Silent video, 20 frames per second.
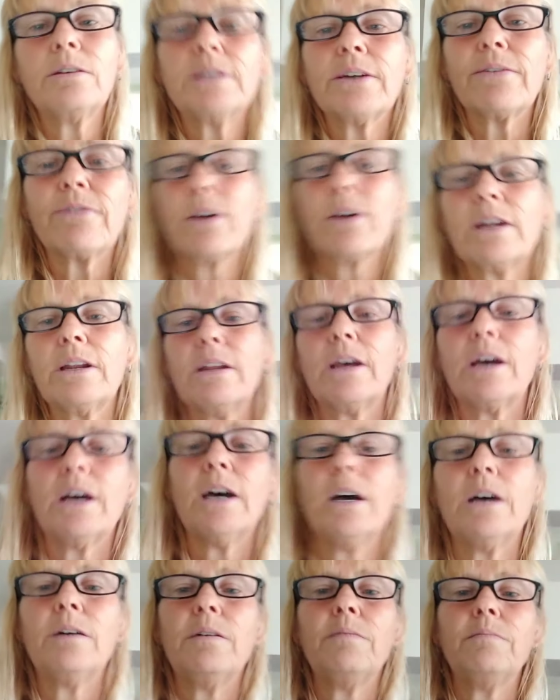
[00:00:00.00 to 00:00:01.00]
different,
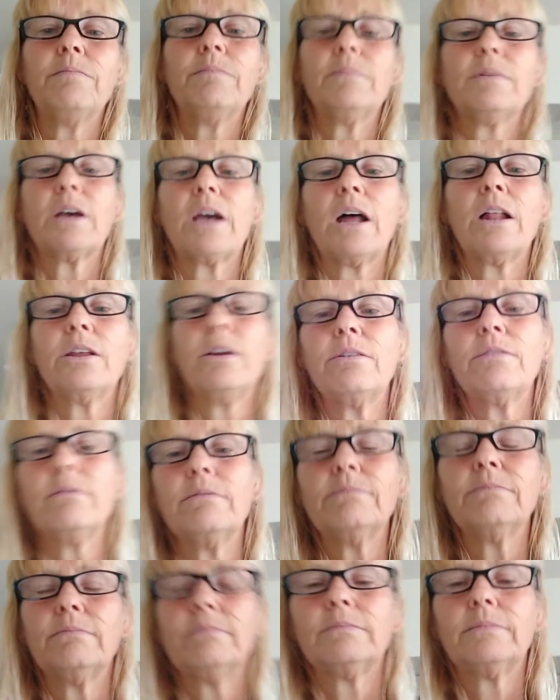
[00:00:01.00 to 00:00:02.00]
um, got a
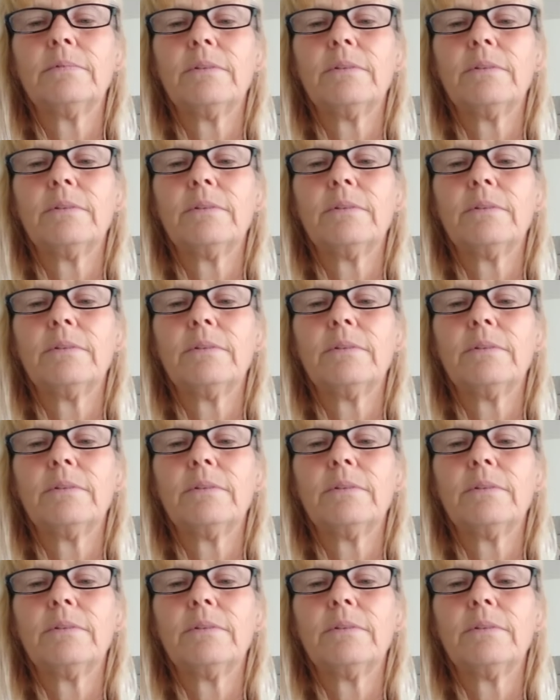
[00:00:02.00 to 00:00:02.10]
little,